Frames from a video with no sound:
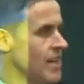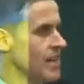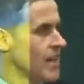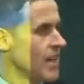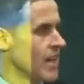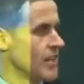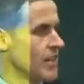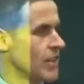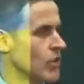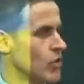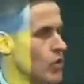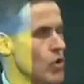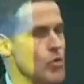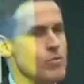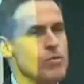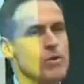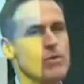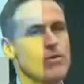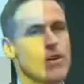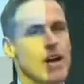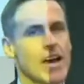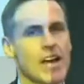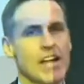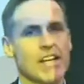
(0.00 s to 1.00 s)
And the Group
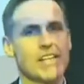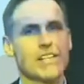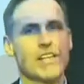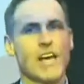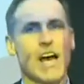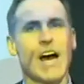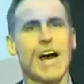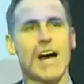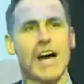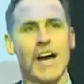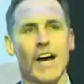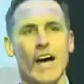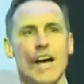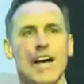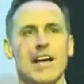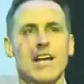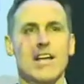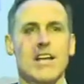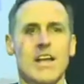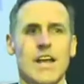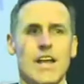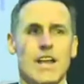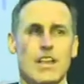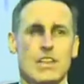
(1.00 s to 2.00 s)
of Eight are
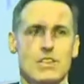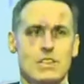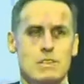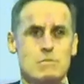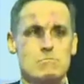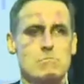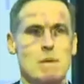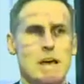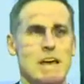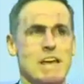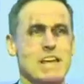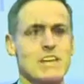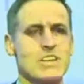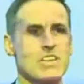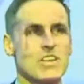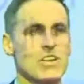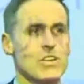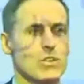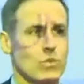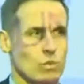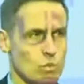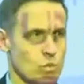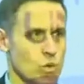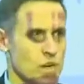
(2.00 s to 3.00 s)
the
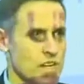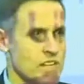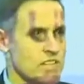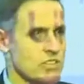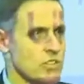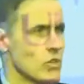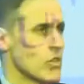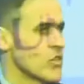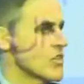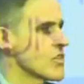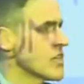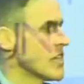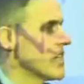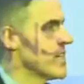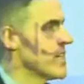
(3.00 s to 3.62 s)
major research